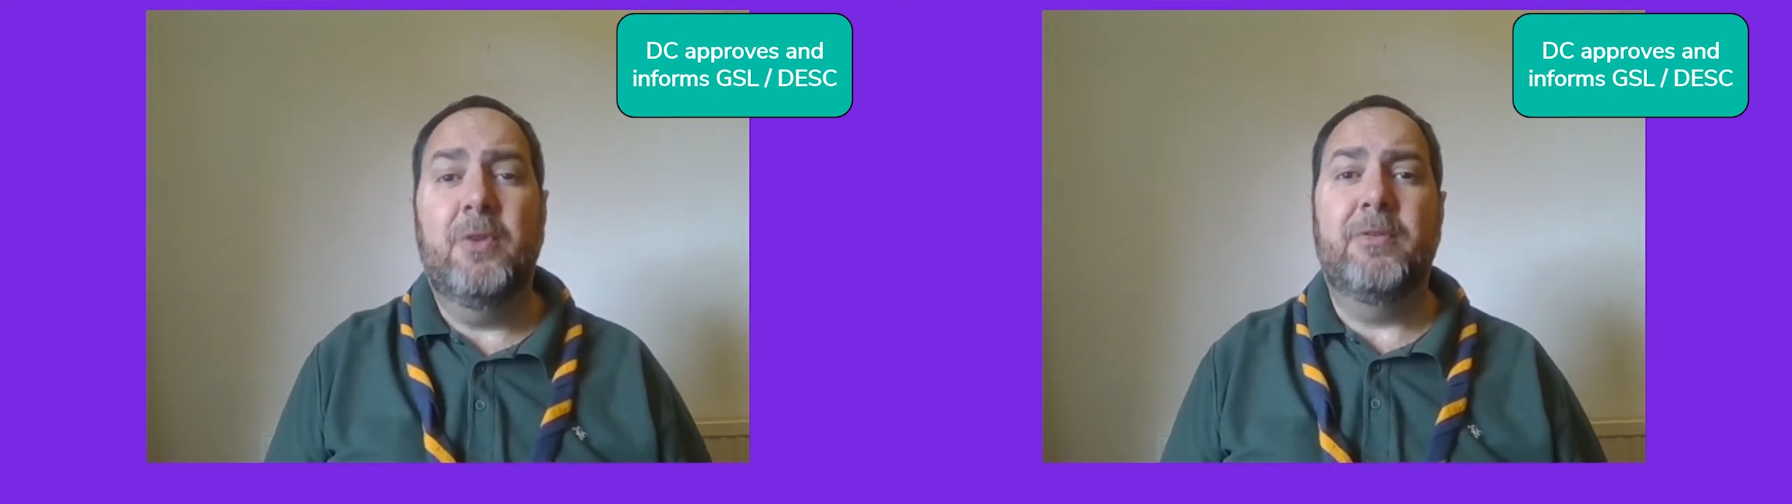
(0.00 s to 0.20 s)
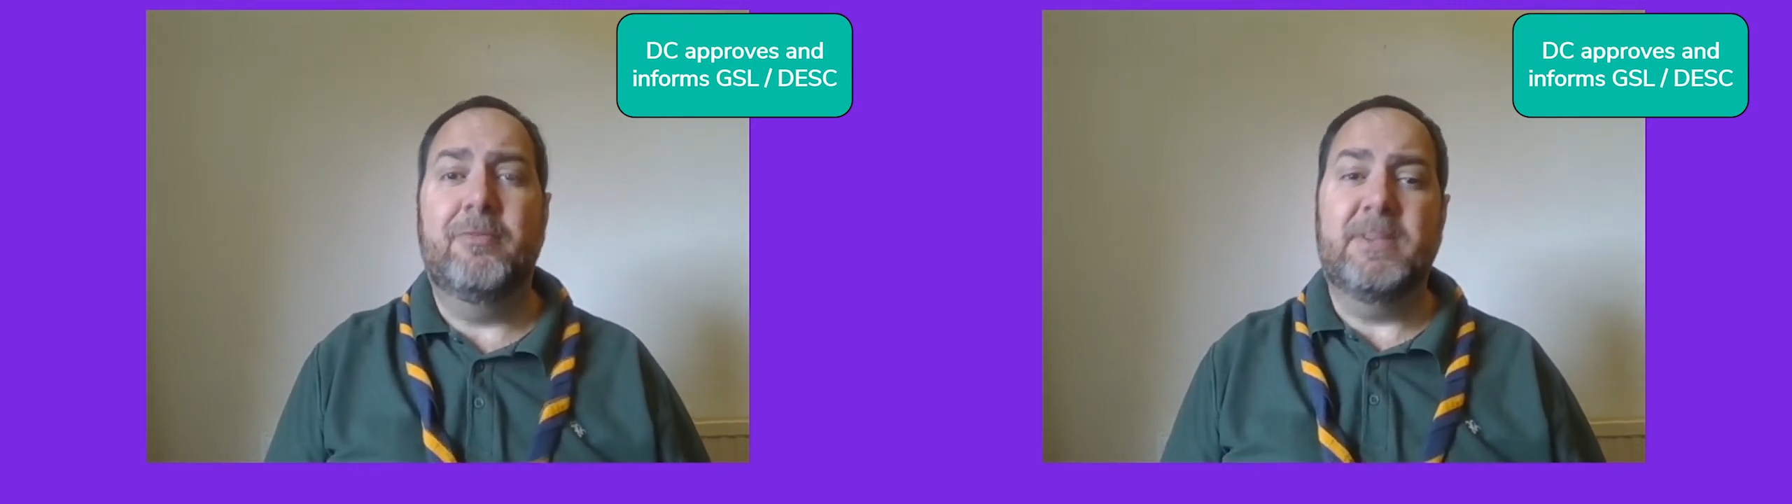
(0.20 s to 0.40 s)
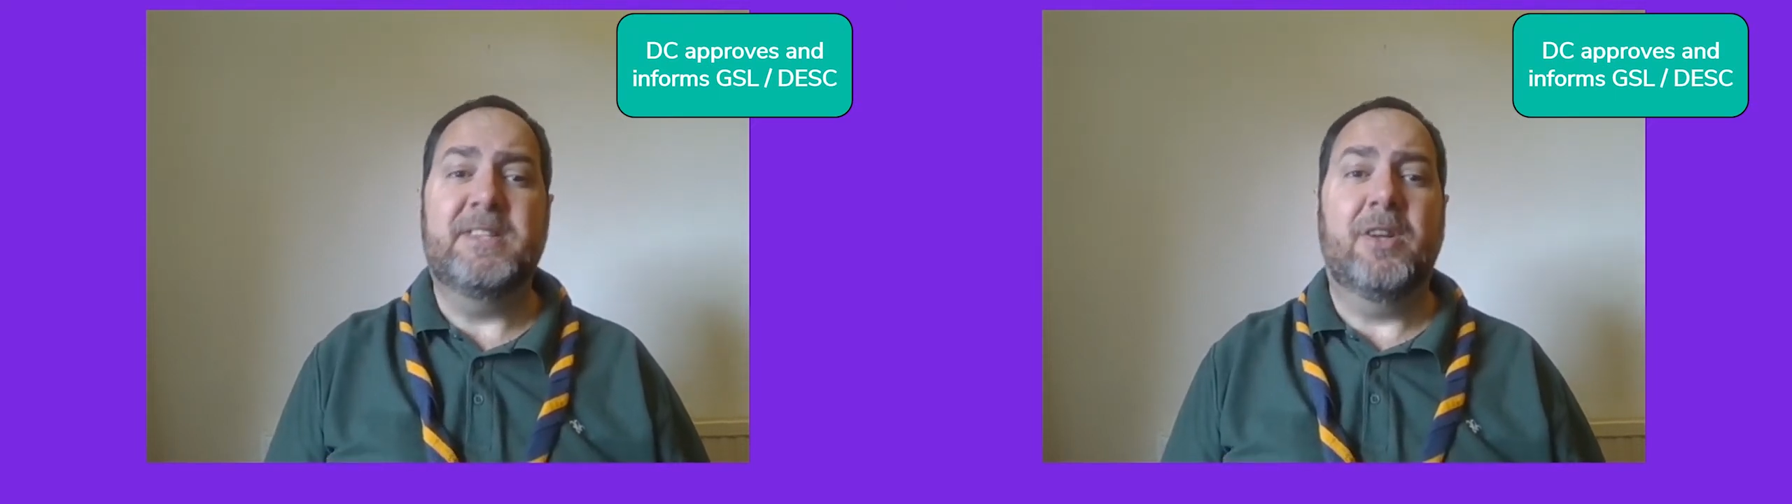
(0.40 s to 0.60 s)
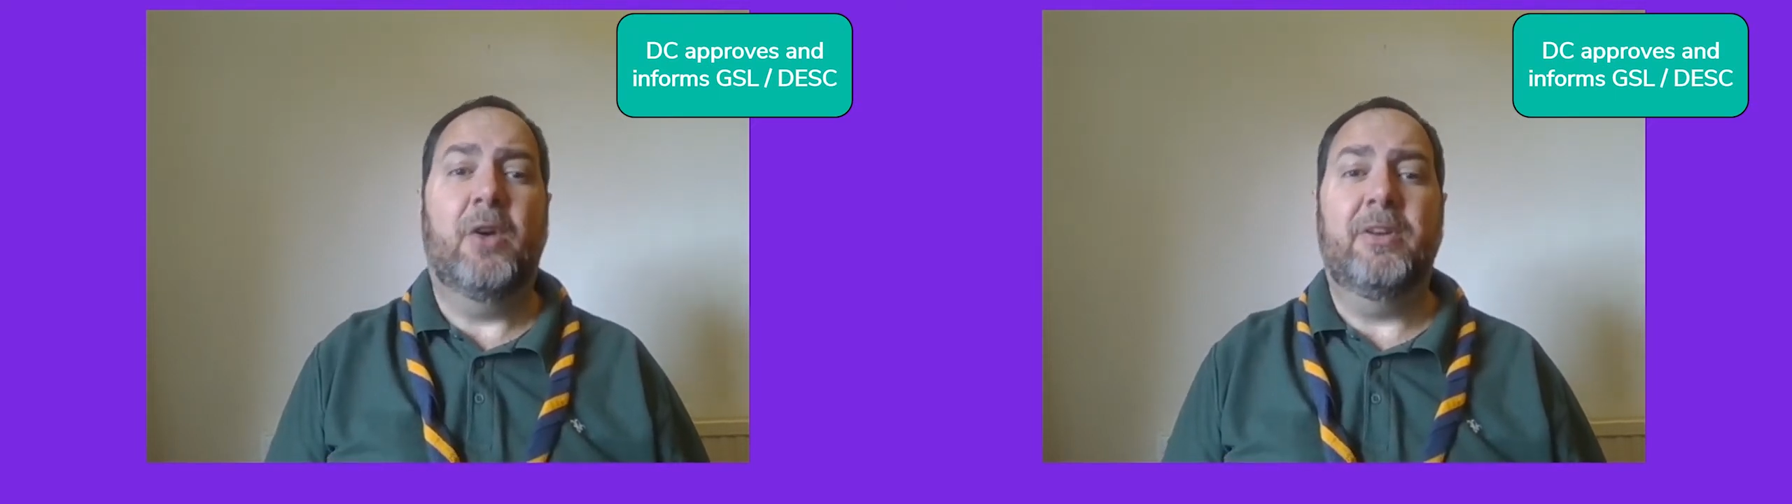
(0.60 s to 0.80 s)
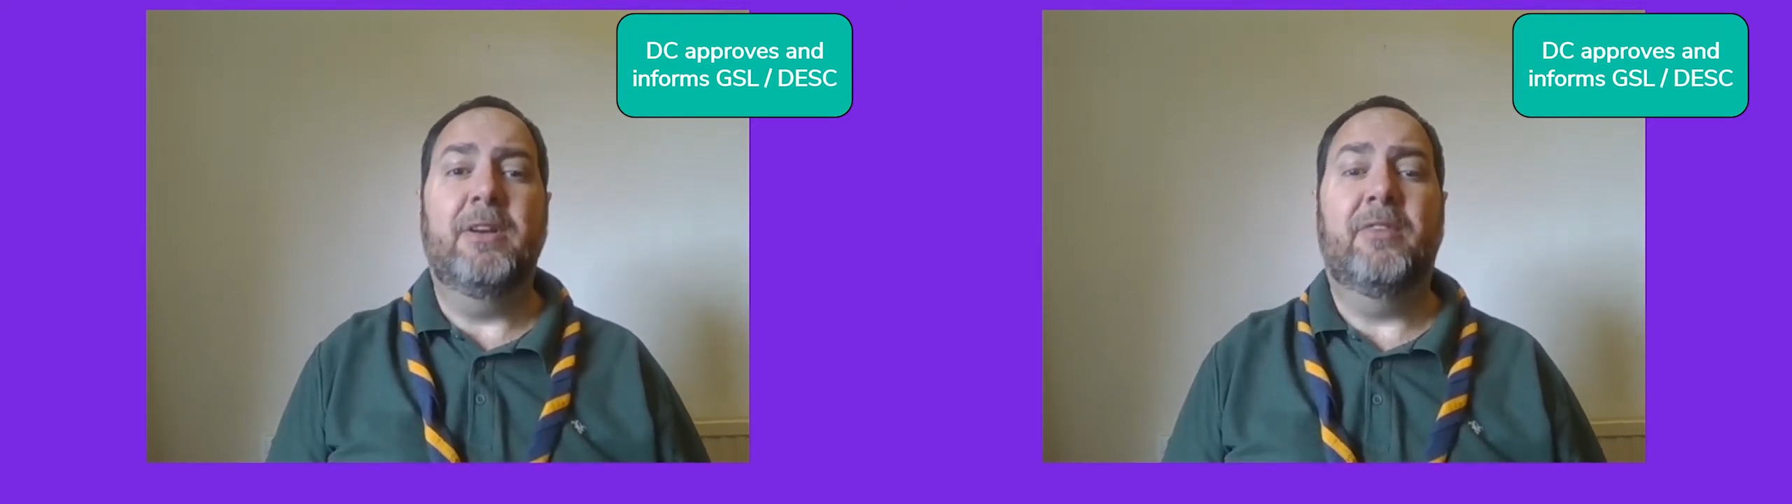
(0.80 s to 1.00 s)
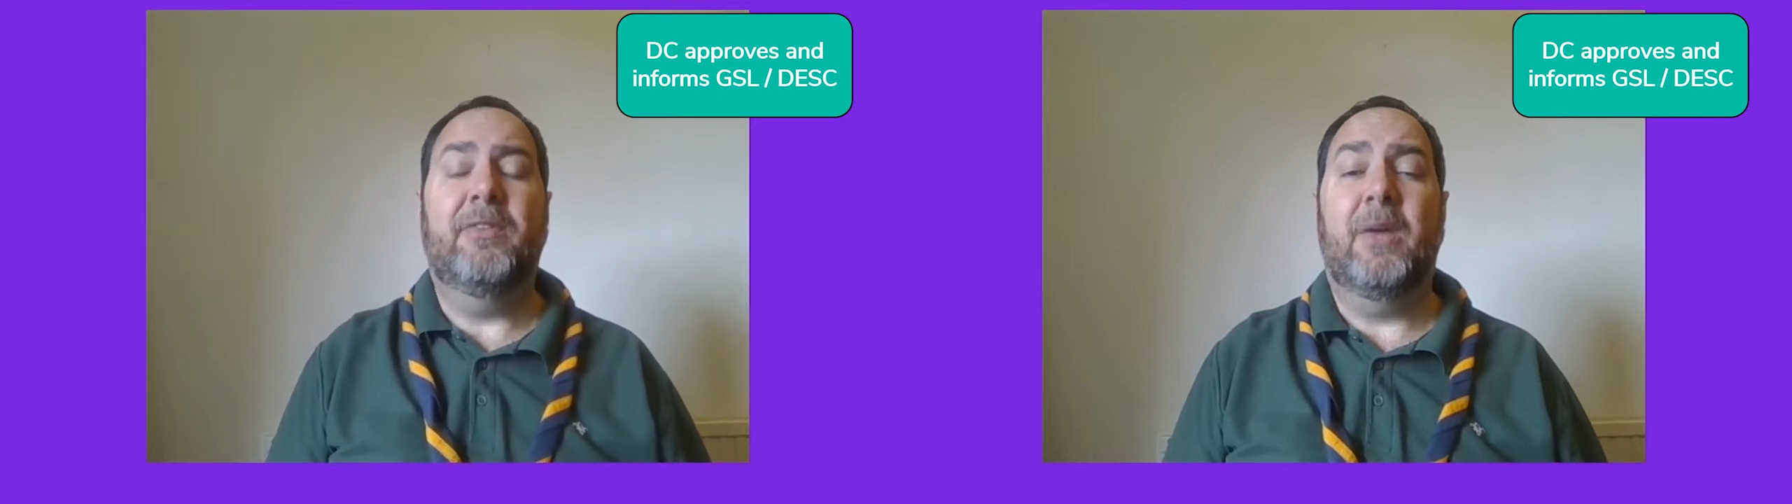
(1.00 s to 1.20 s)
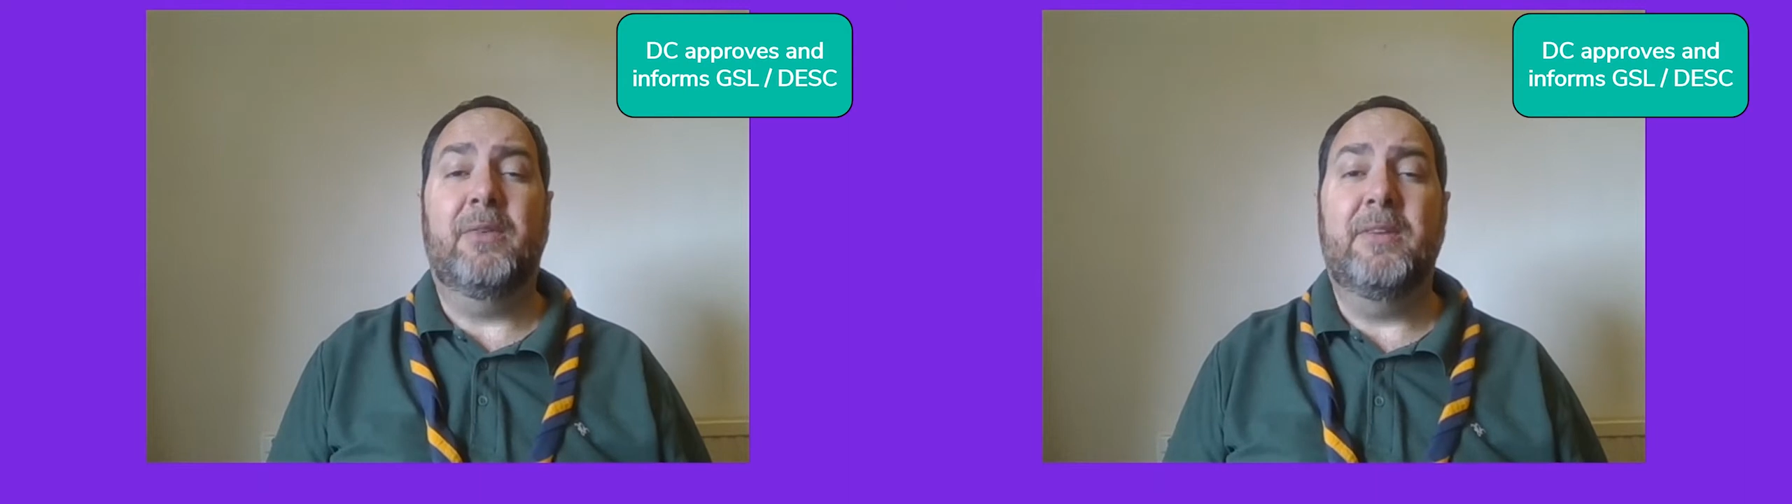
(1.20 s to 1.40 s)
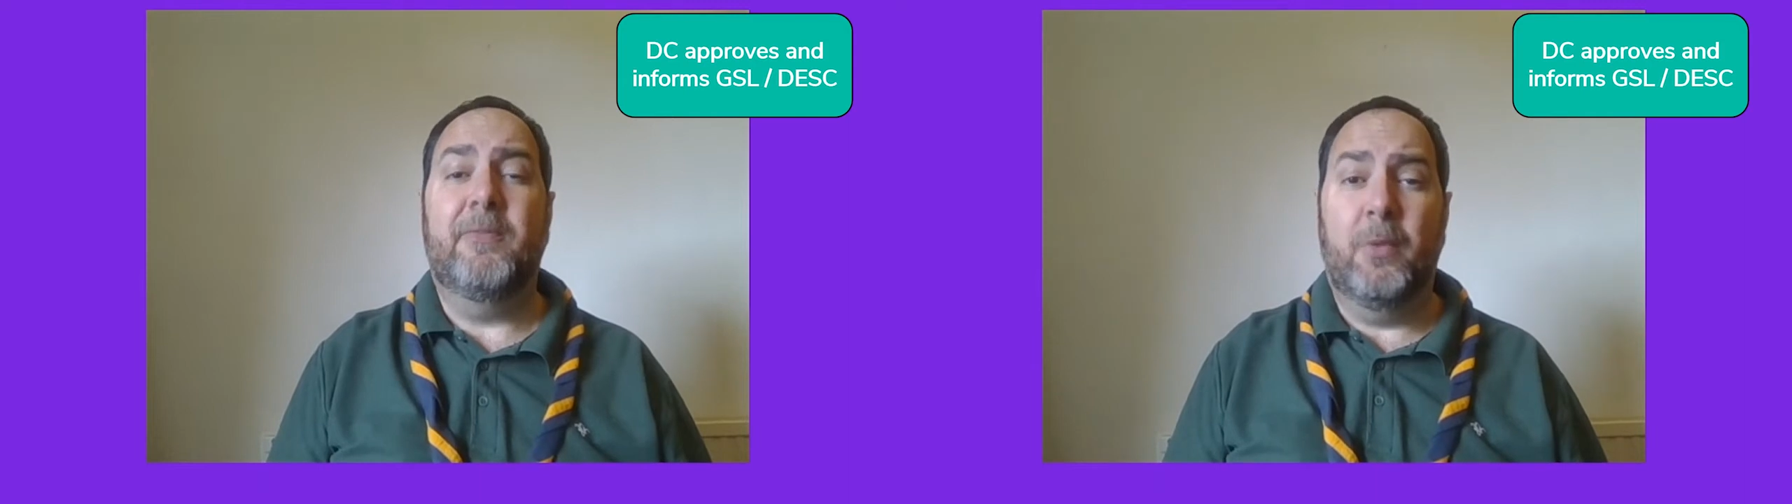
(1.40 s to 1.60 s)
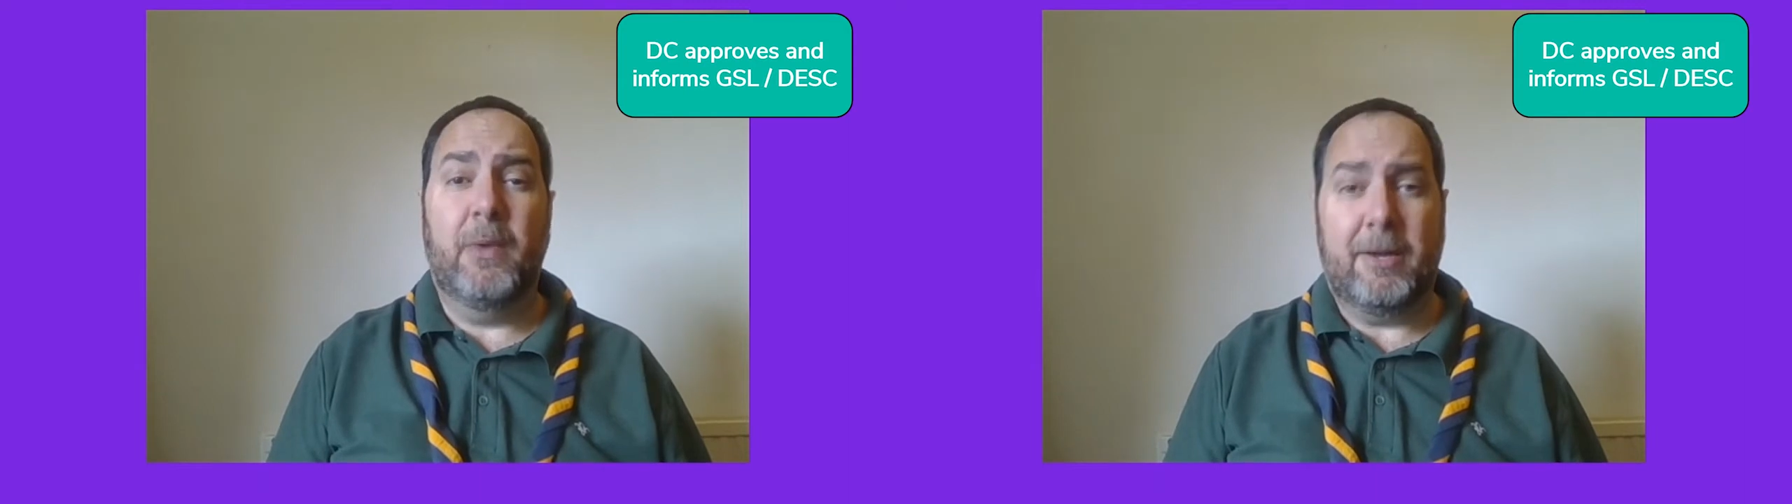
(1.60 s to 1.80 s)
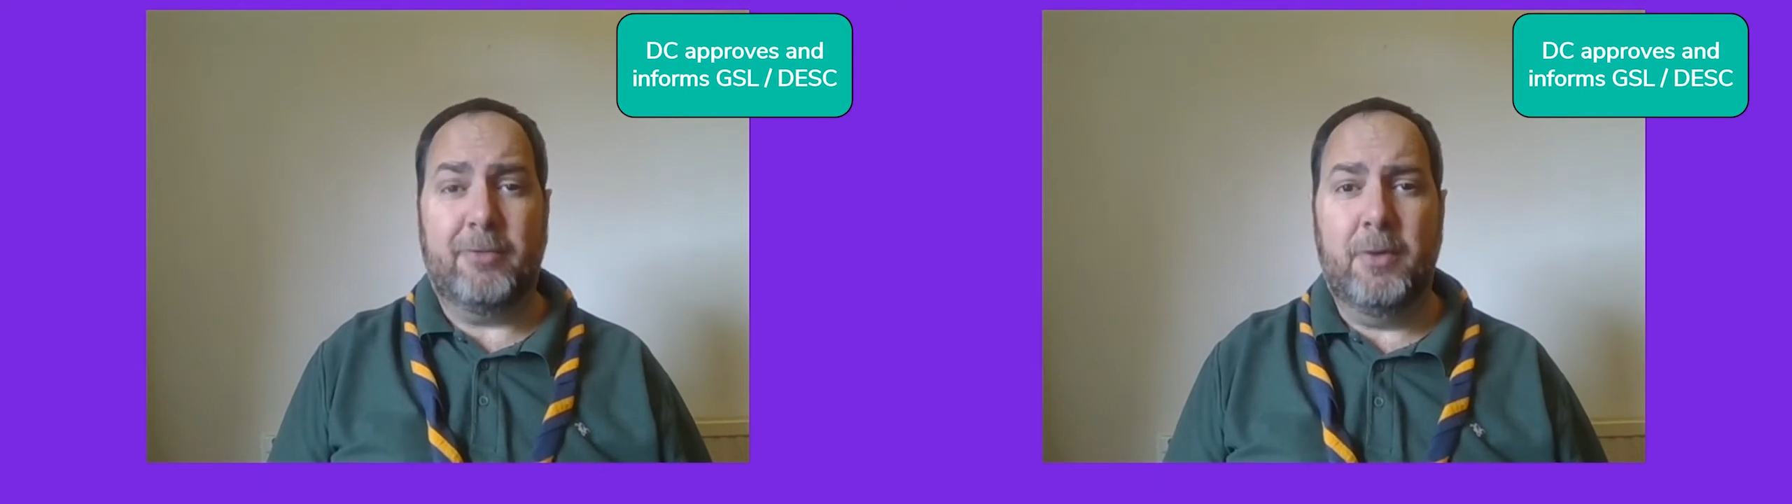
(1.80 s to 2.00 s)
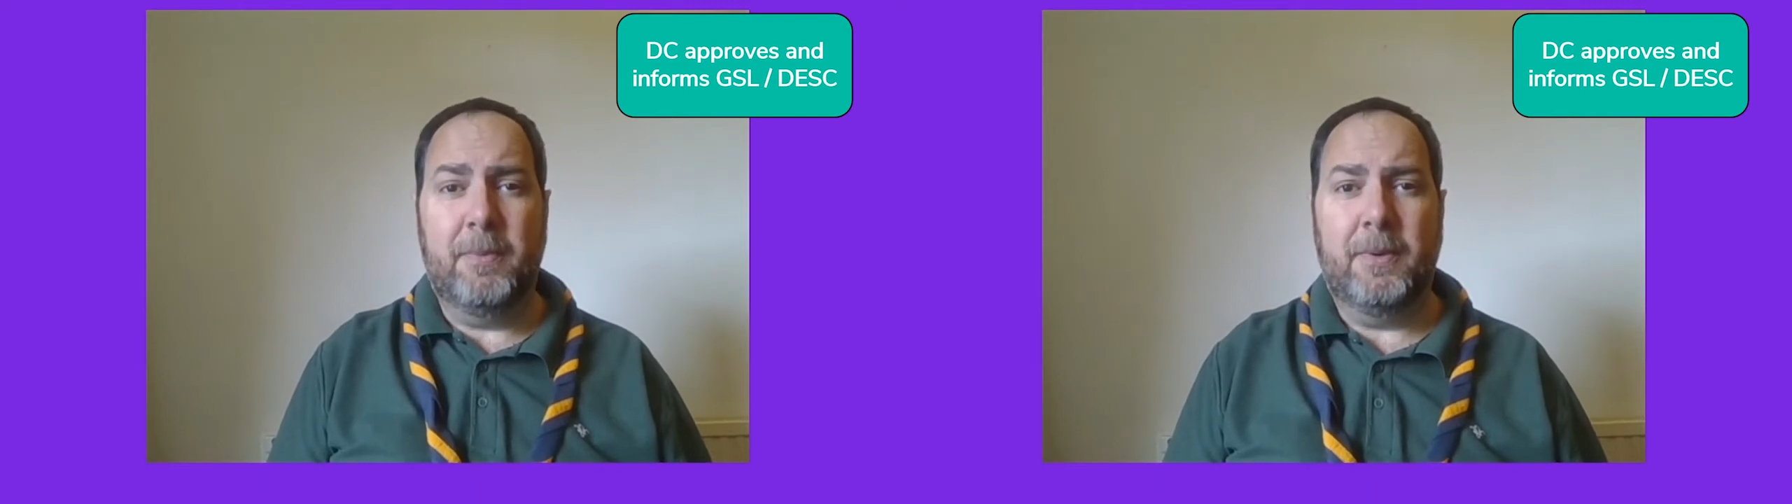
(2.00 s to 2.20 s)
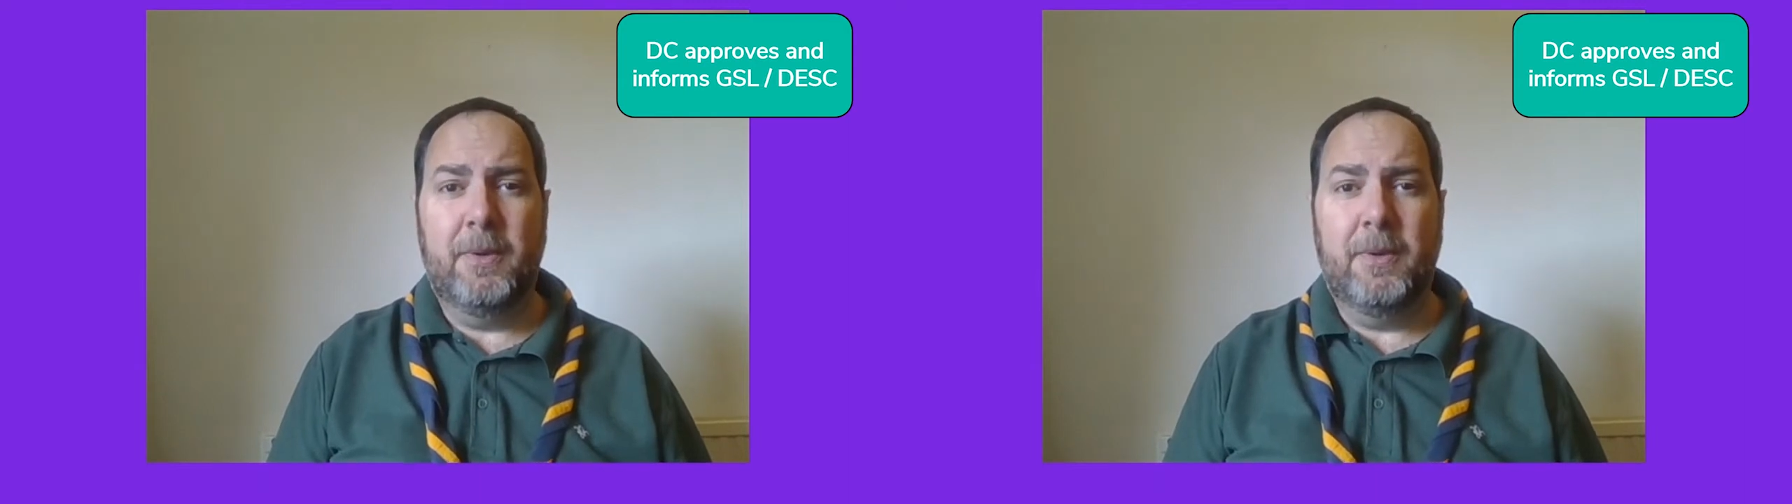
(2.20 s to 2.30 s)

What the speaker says: the restarting of scouting for that group